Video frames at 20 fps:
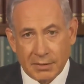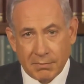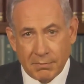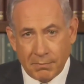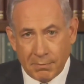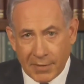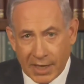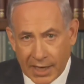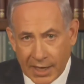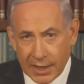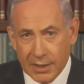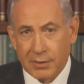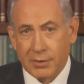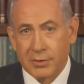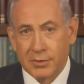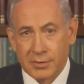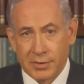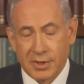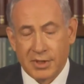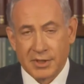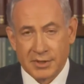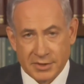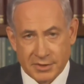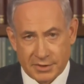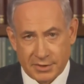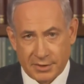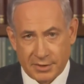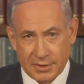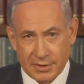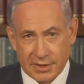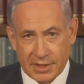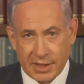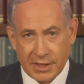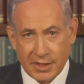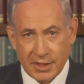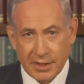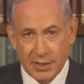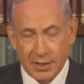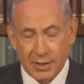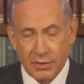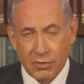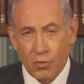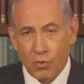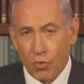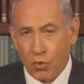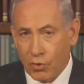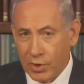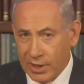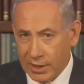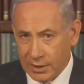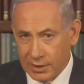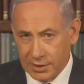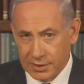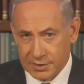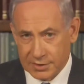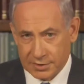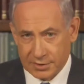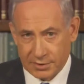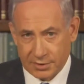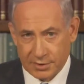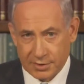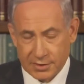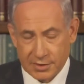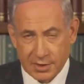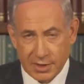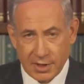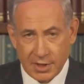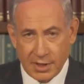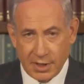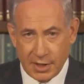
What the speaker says: my own concerns. I think that the real concerns